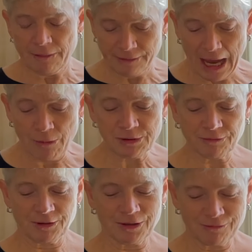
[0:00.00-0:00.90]
That was a
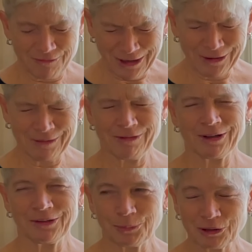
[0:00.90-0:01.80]
very, very,
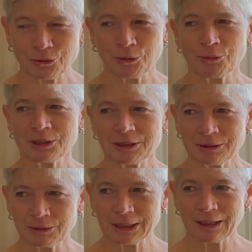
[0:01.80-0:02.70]
very special moment in
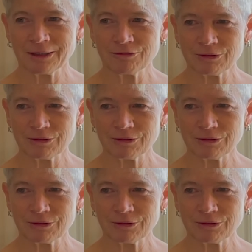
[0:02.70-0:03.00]
my life.